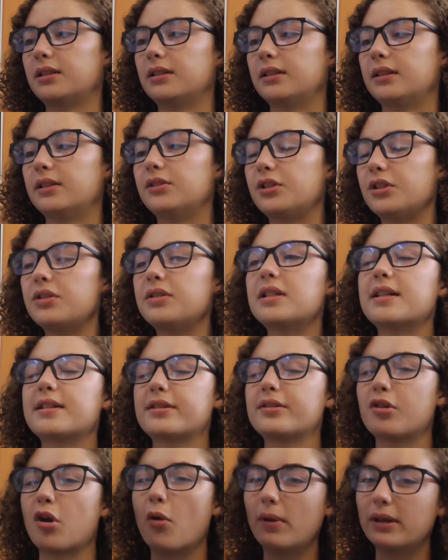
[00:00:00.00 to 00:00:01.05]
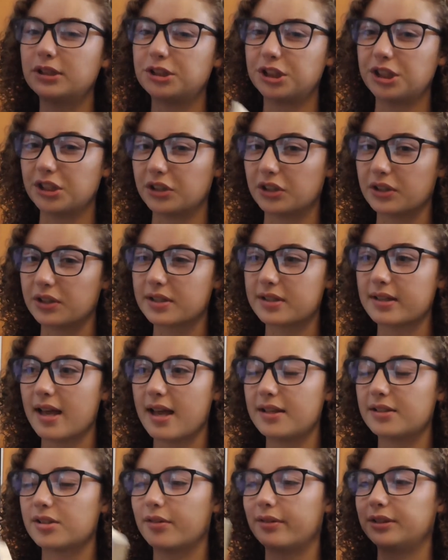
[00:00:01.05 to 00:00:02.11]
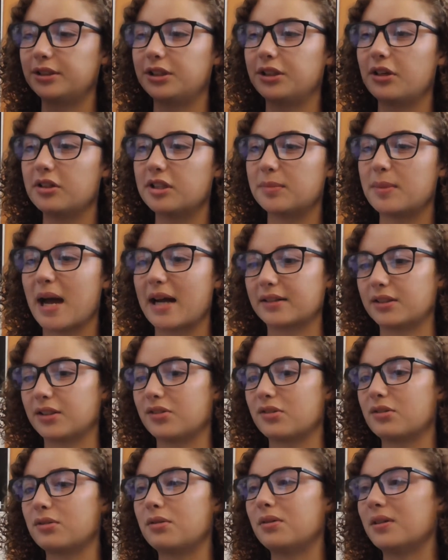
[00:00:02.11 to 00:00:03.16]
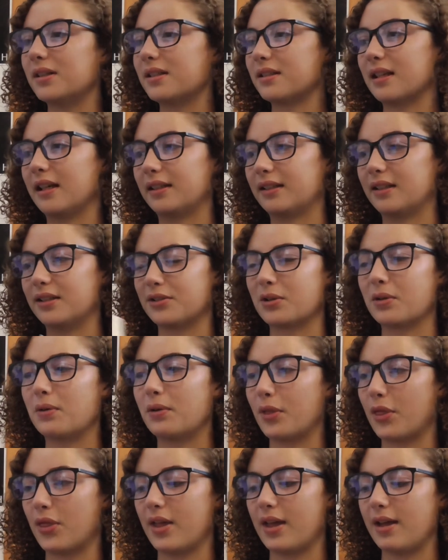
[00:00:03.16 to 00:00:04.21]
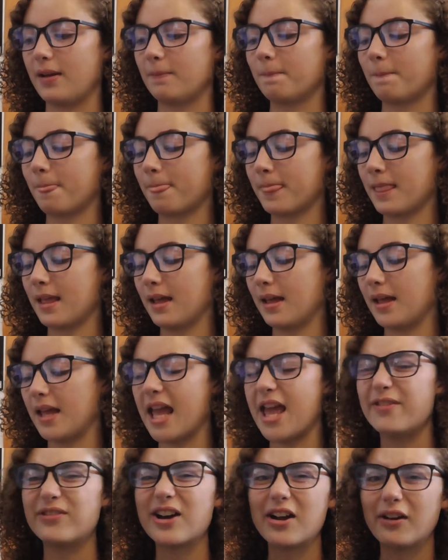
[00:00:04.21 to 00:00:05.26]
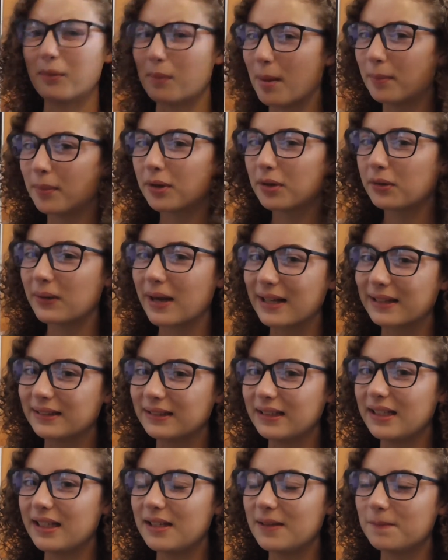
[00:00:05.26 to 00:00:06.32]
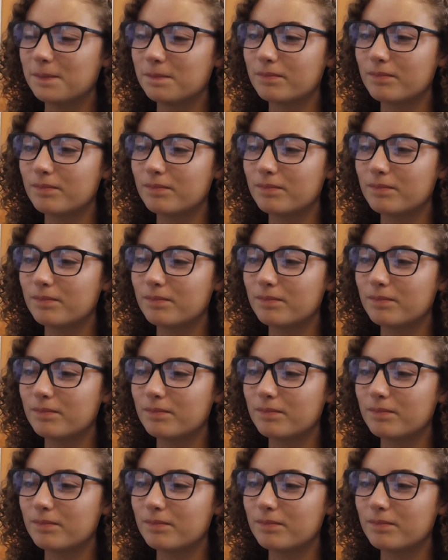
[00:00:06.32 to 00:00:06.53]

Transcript: the dude doesn't know what she looks like, so when she goes back to school, it's this whole thing. If I remember correctly,